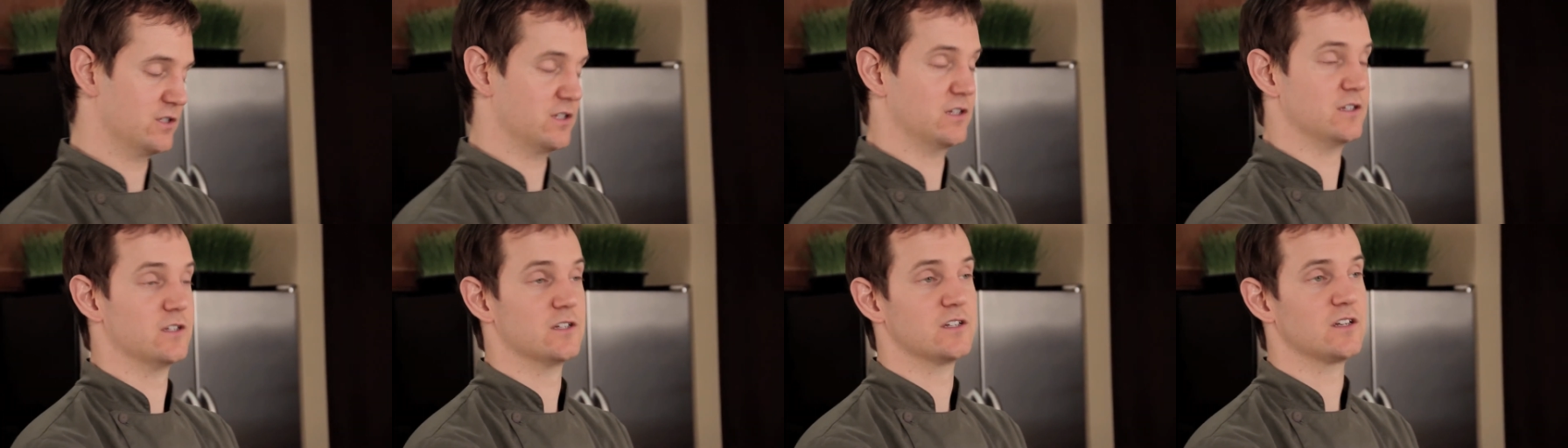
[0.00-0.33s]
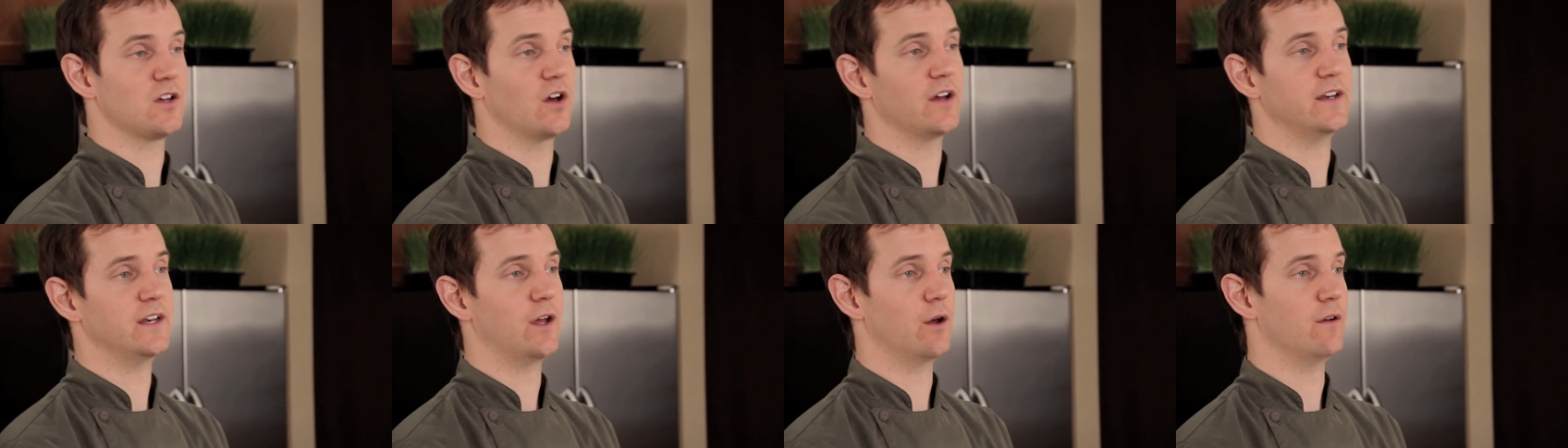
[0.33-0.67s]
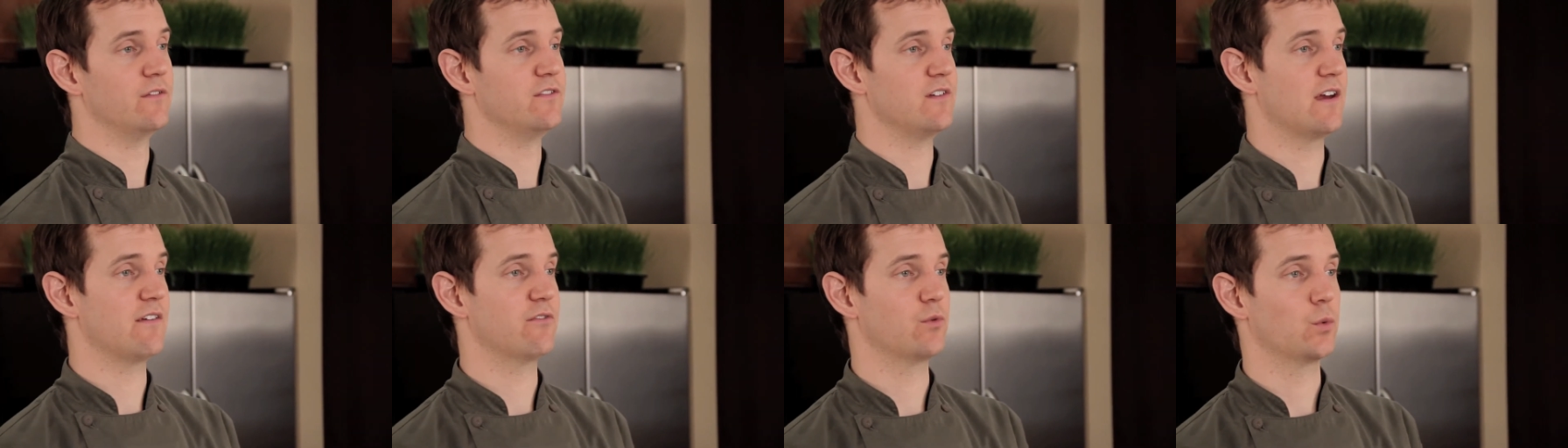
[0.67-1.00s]
Just as a
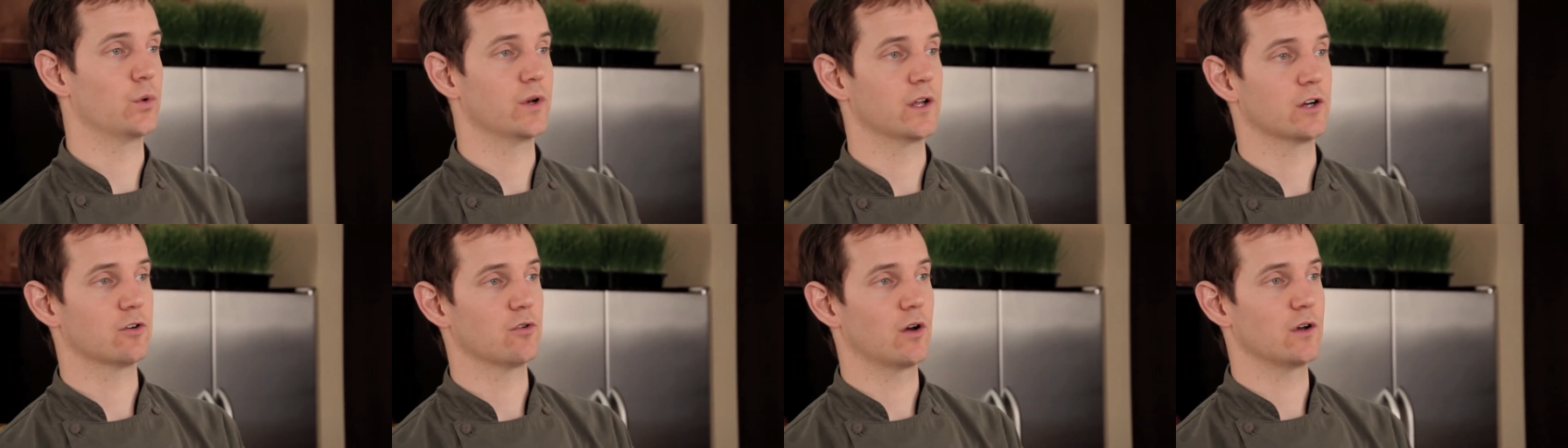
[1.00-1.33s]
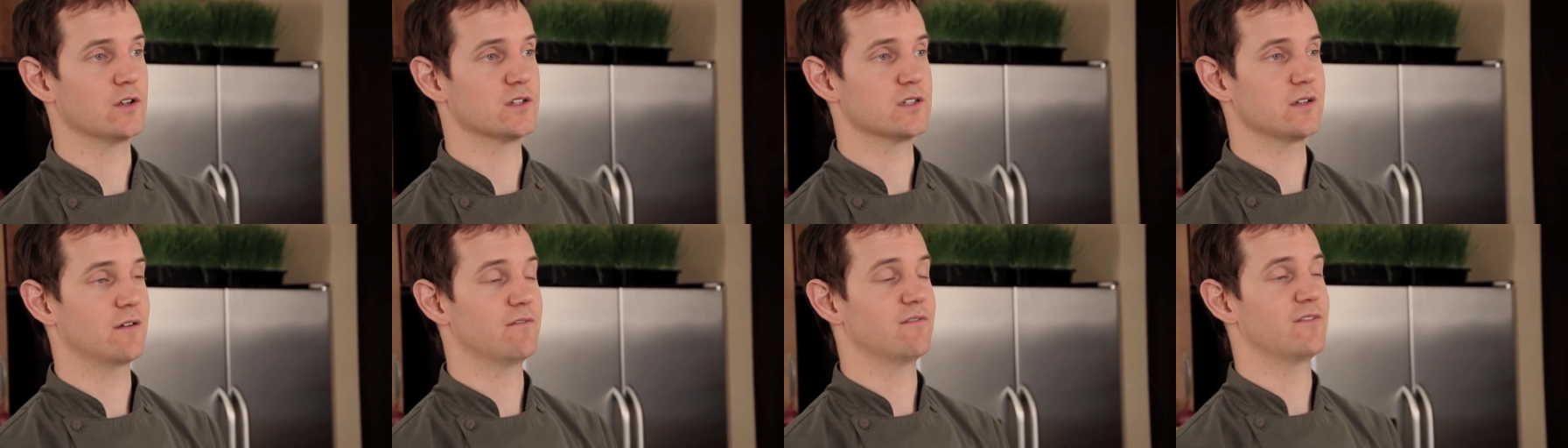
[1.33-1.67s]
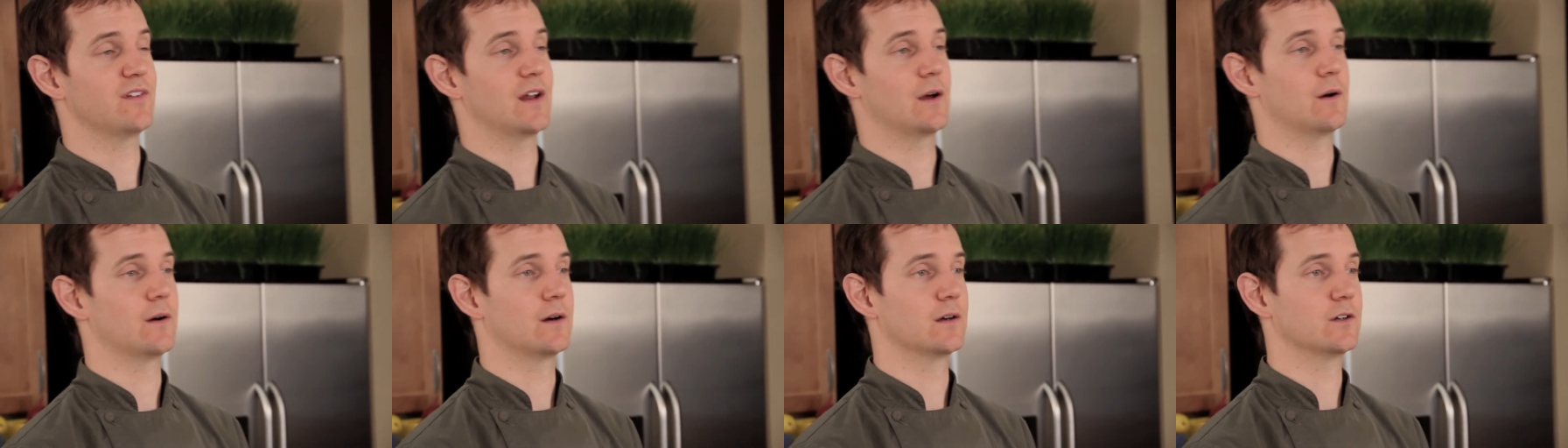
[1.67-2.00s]
side note, if you ever want to grow
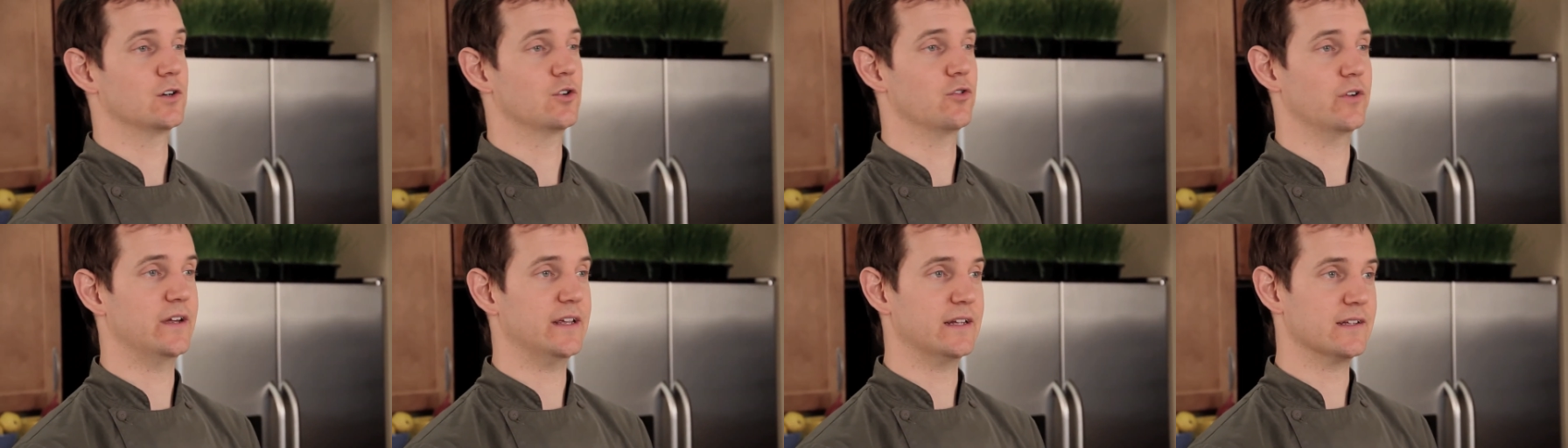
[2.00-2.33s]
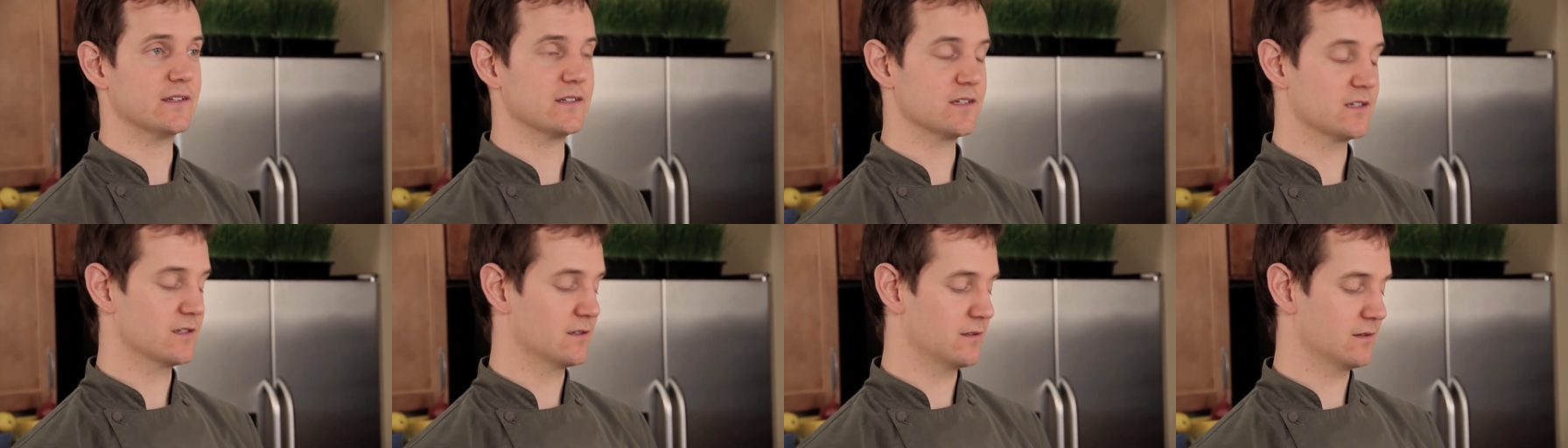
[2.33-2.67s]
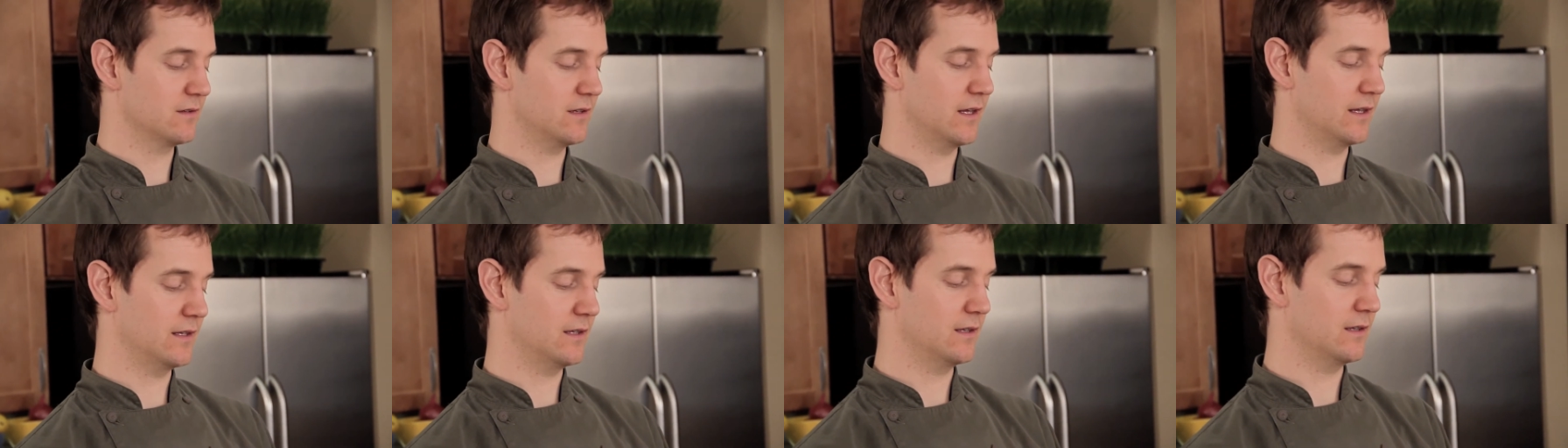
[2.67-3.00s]
sunflower greens,